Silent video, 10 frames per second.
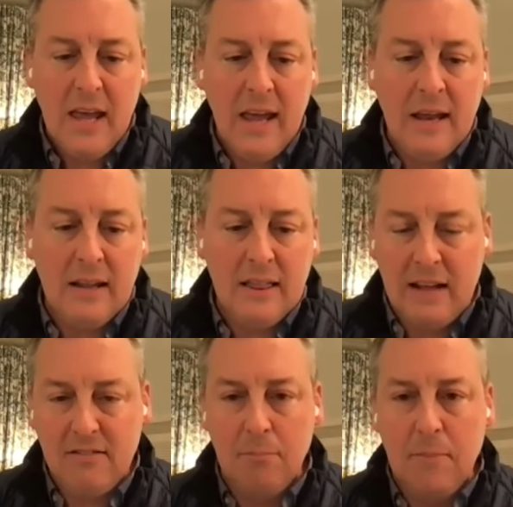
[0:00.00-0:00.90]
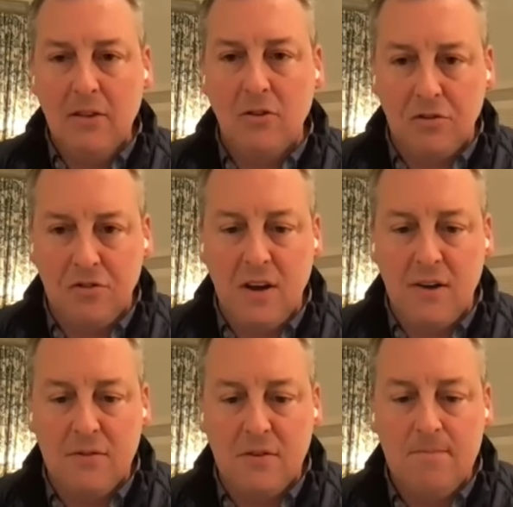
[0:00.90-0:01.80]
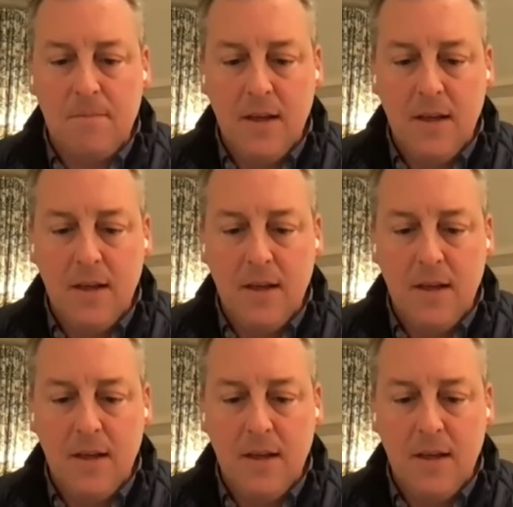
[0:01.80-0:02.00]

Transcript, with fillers: and that's a mental shift.